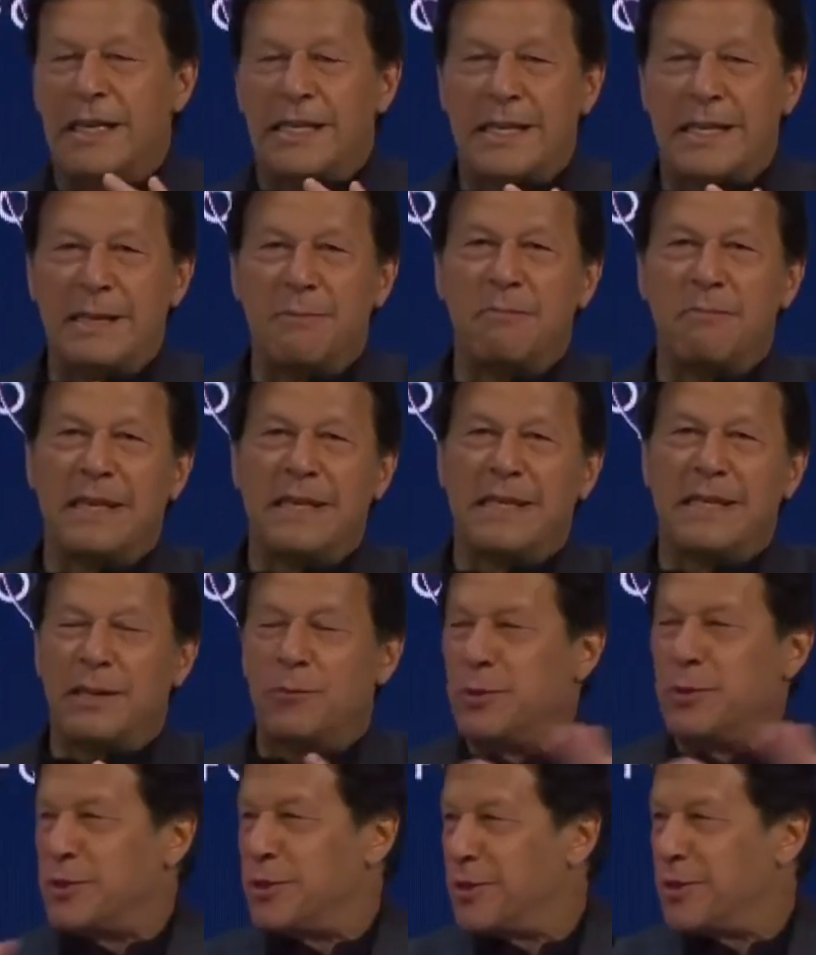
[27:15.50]
it didn't mean
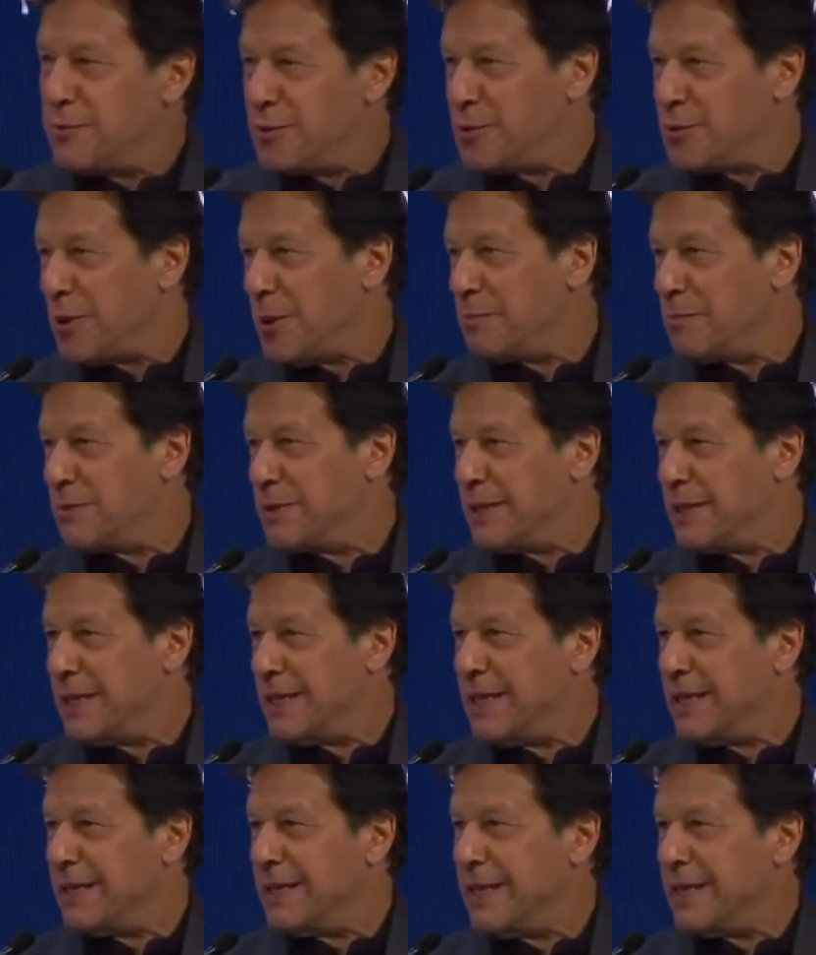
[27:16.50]
that we should have stopped
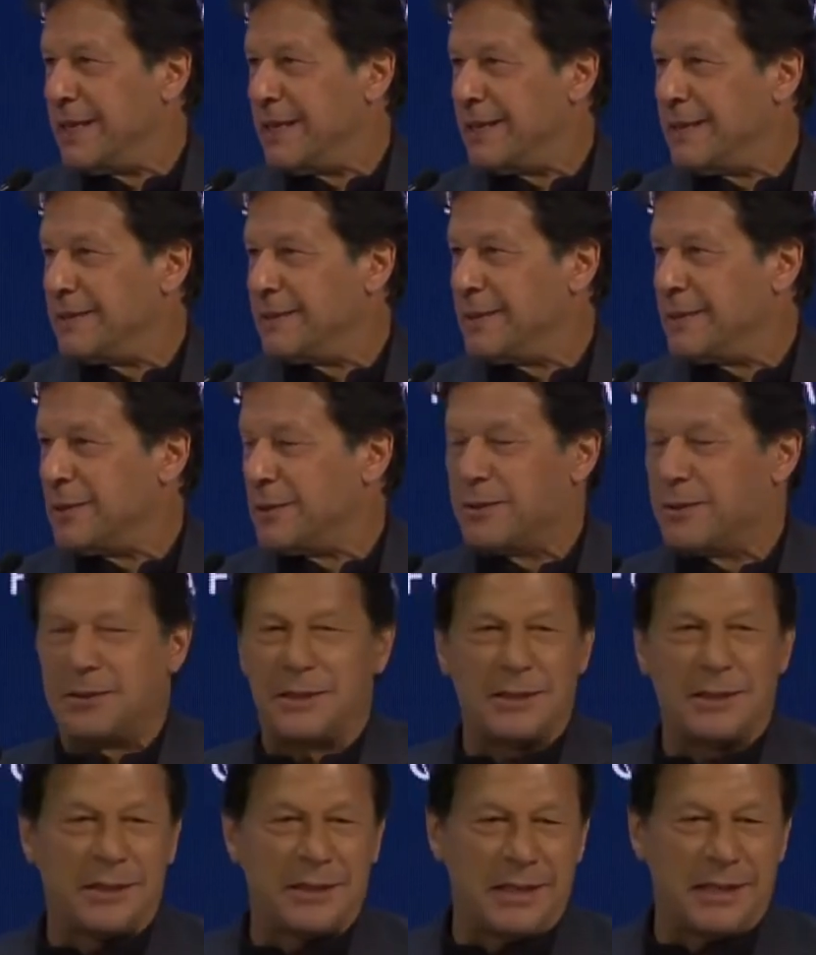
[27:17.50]
you know,
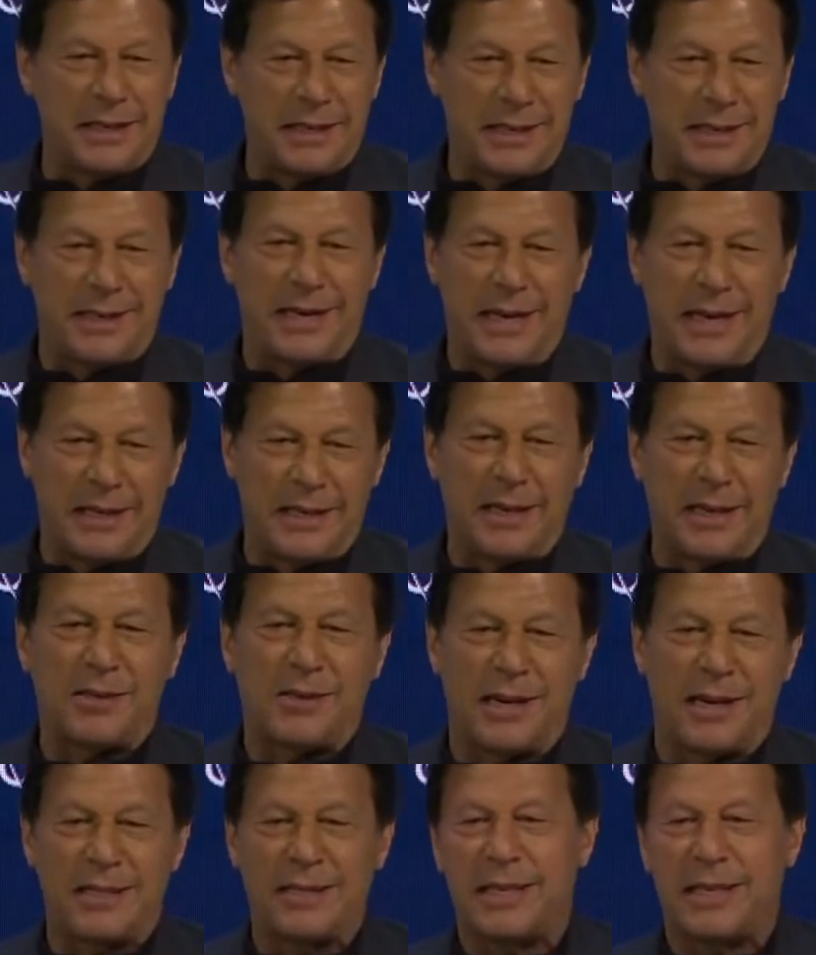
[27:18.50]
this
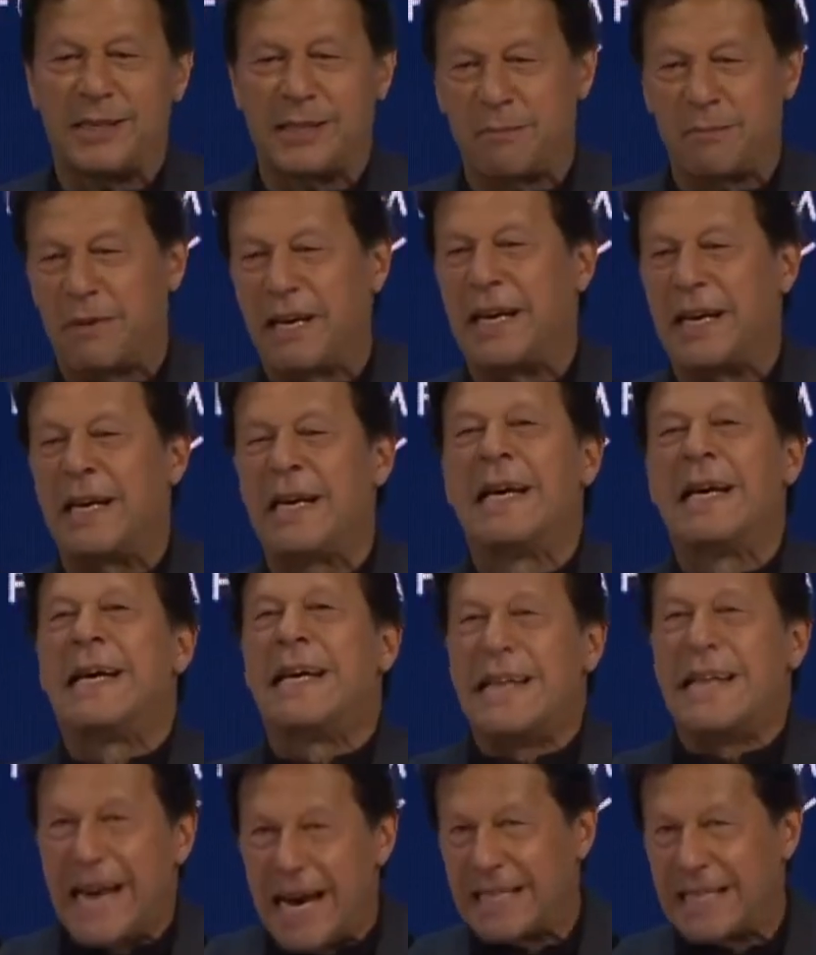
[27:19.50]
industrialization by
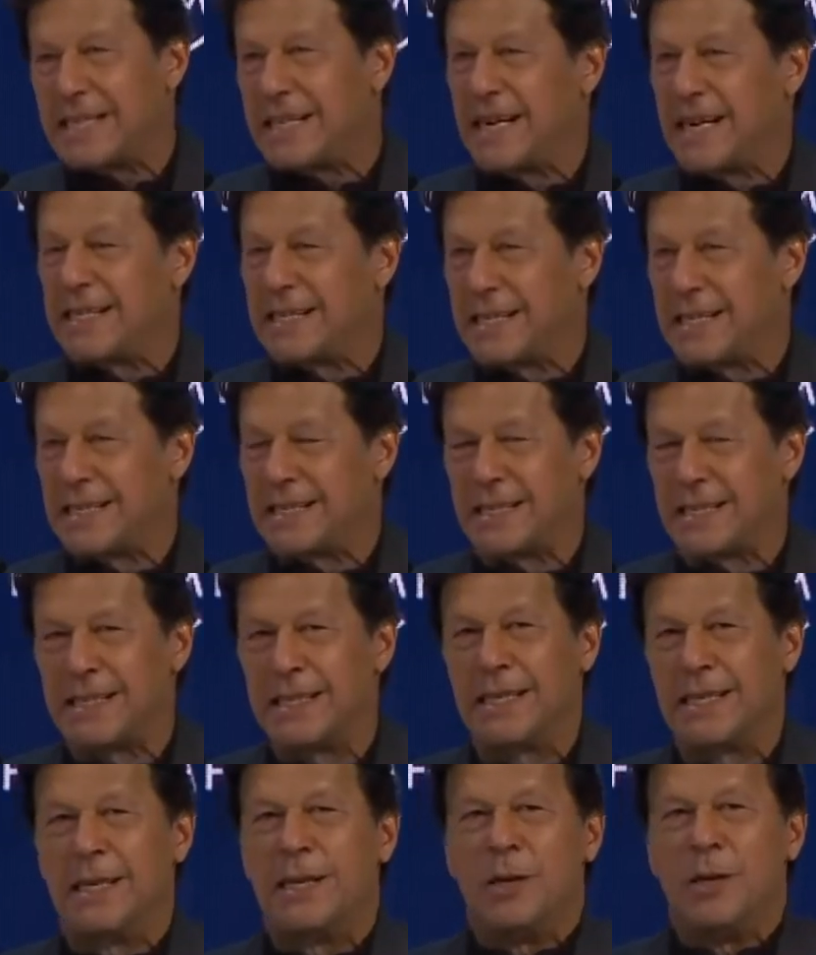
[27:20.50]

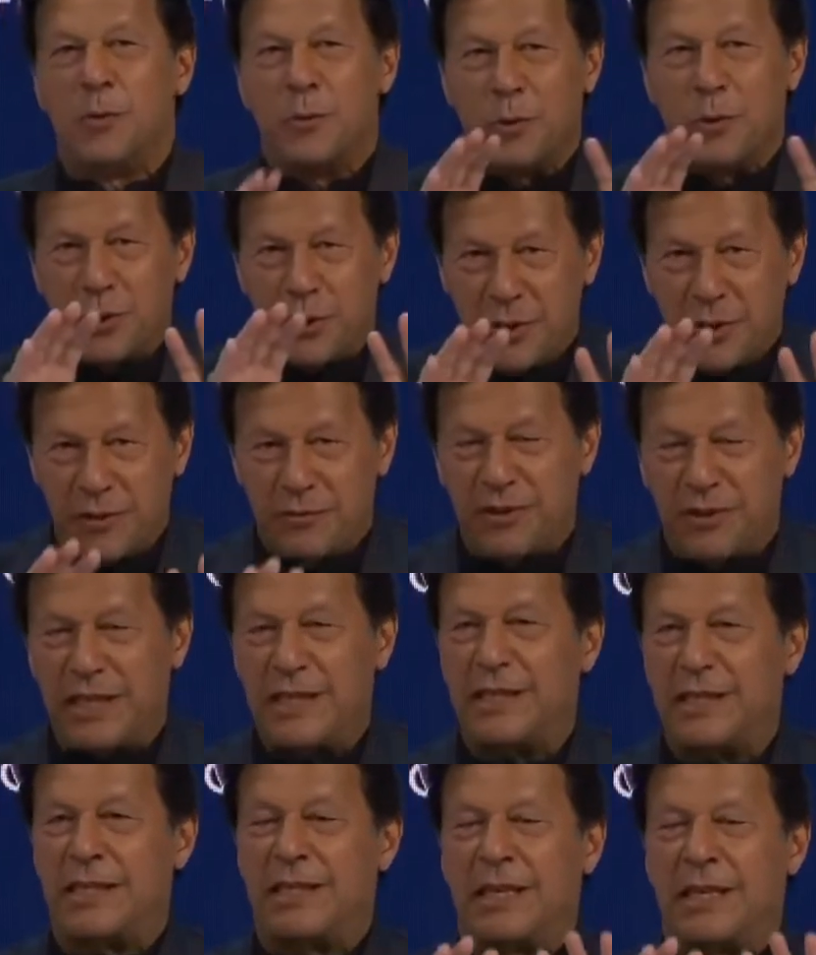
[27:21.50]
nationalization. We should have
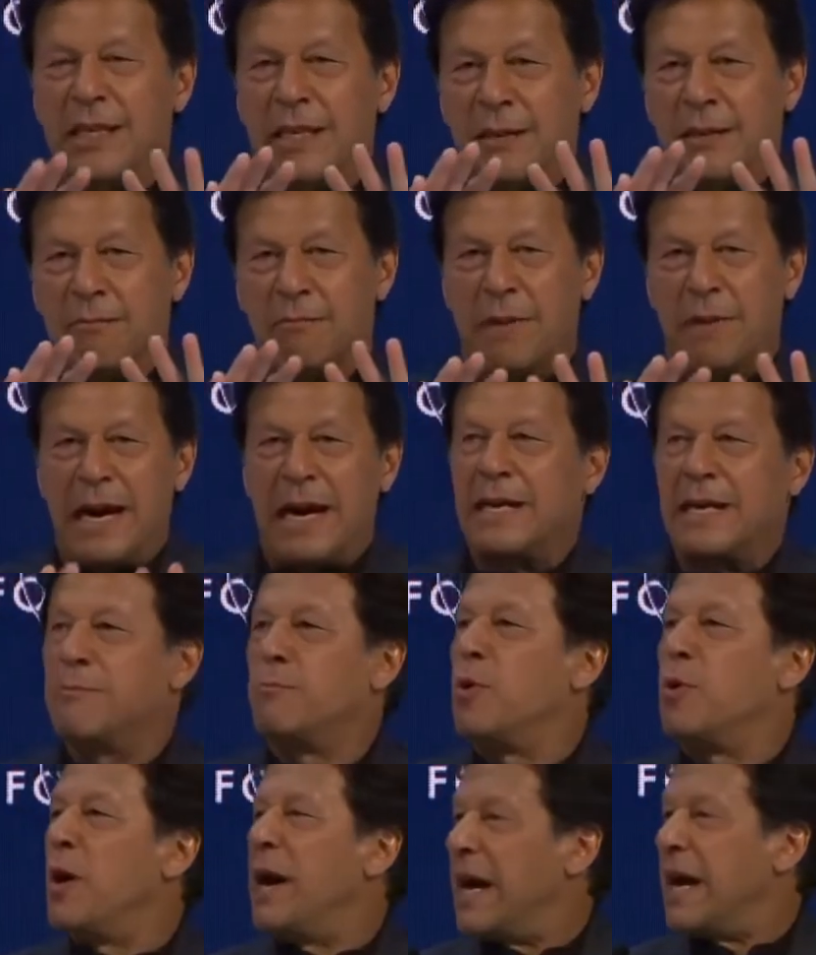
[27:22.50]
just had
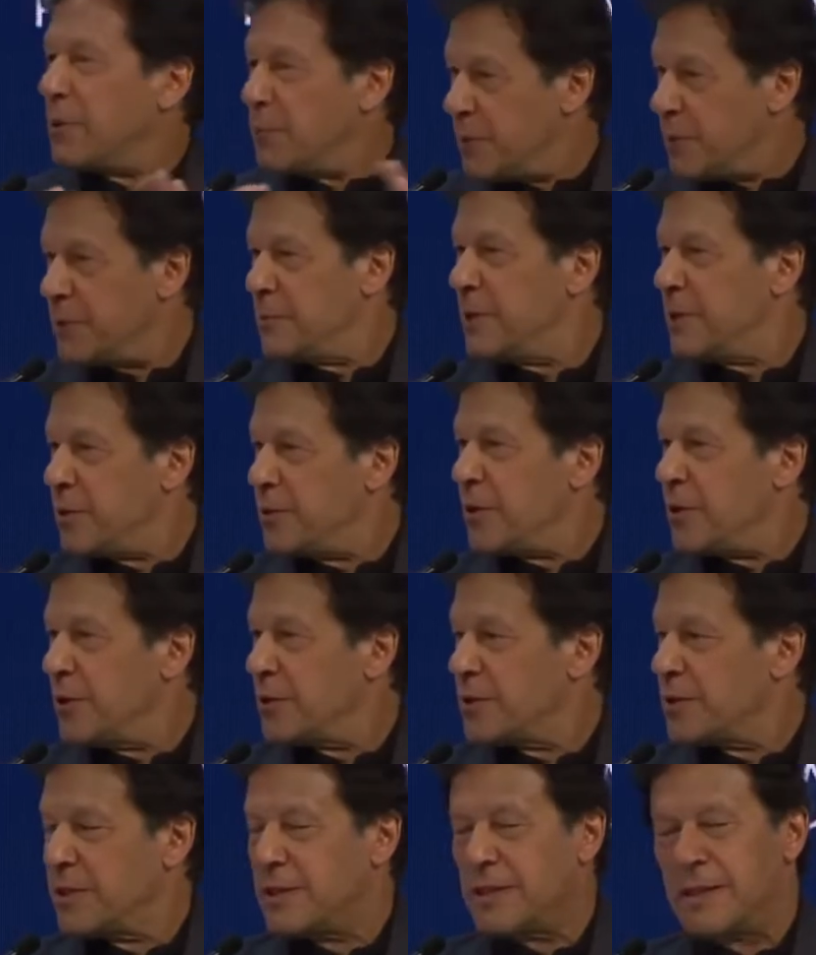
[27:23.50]
a more equitable
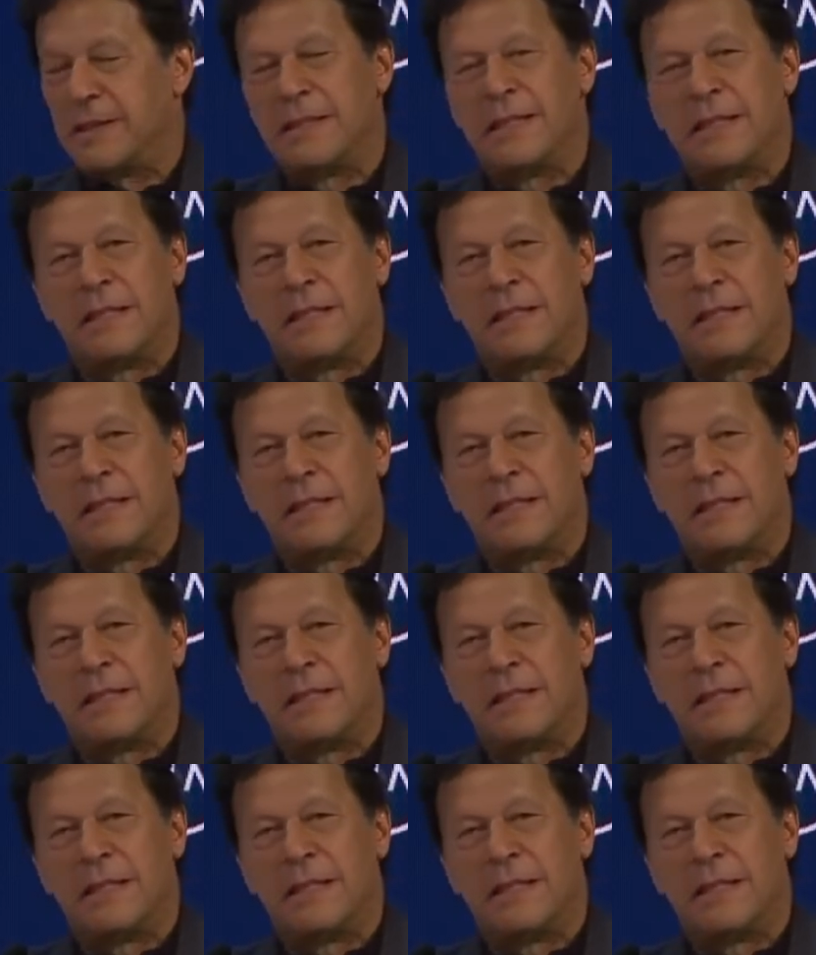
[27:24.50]
growth.